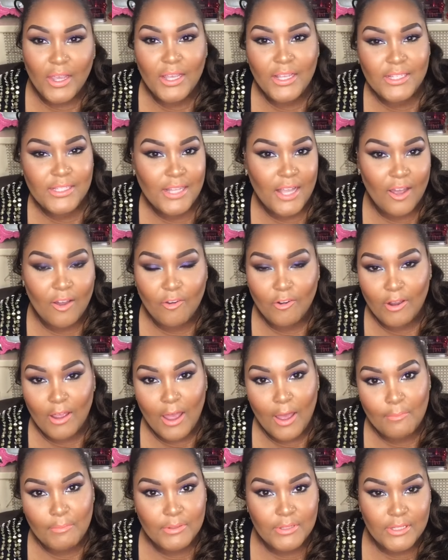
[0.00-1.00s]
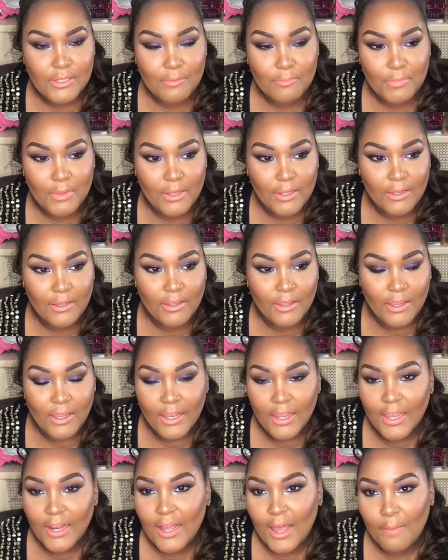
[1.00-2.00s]
it's not going to happen to me.
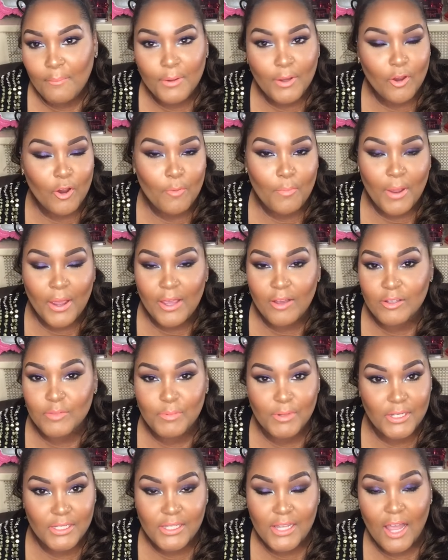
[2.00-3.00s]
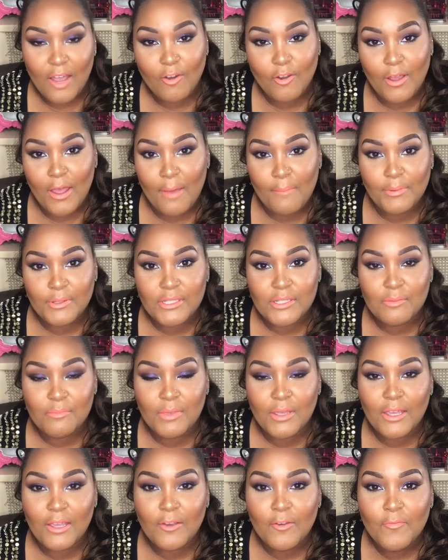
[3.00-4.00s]
It'll happen to everybody else, but it's not going to happen to
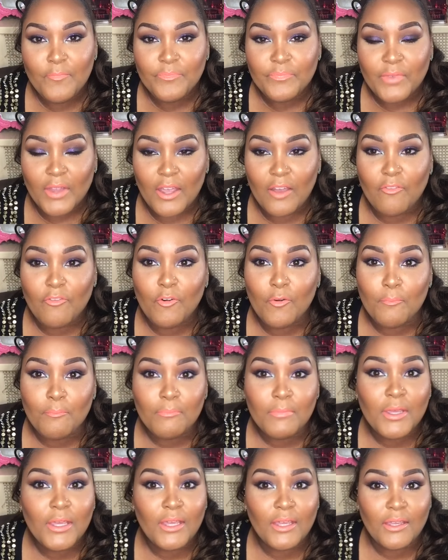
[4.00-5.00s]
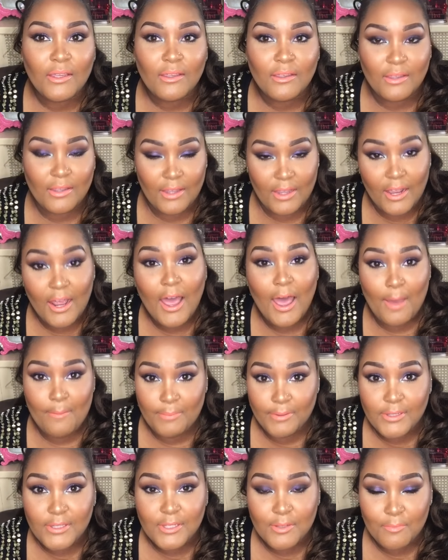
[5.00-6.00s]
me. And for me, it
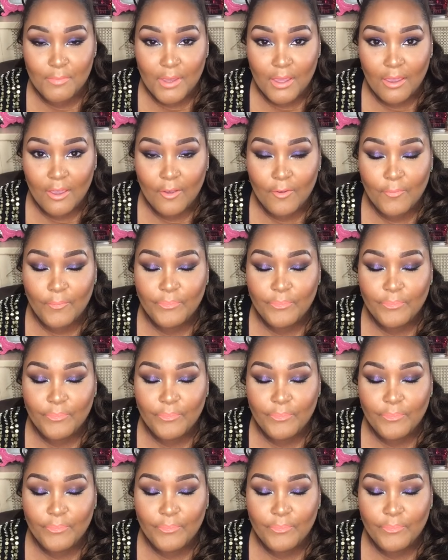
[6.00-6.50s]
happened to me.